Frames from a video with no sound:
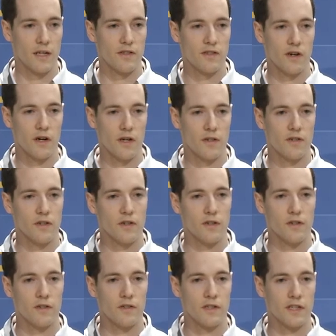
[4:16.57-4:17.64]
It's hard
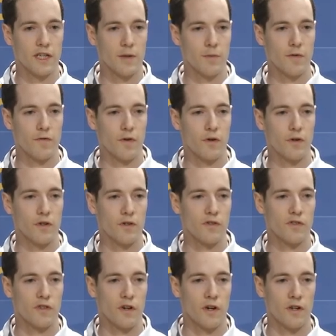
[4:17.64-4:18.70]
to keep the
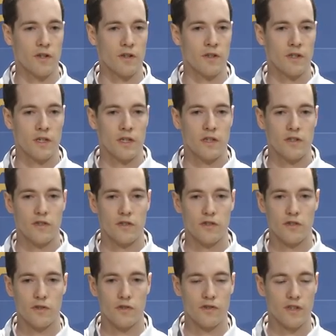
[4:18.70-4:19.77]
focus on
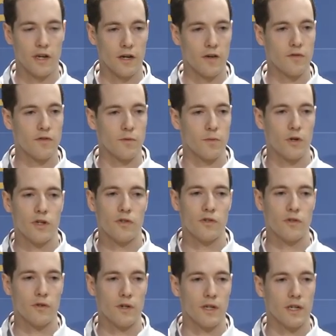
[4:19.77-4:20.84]
just yourselves and what you're
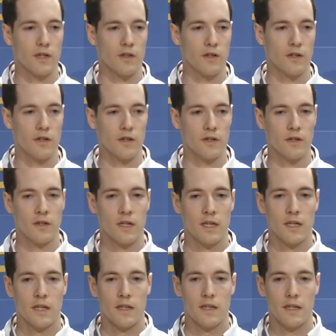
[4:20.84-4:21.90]
doing, and their,
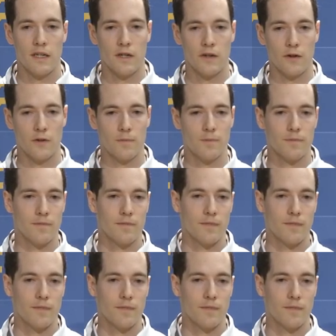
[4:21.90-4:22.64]
you know,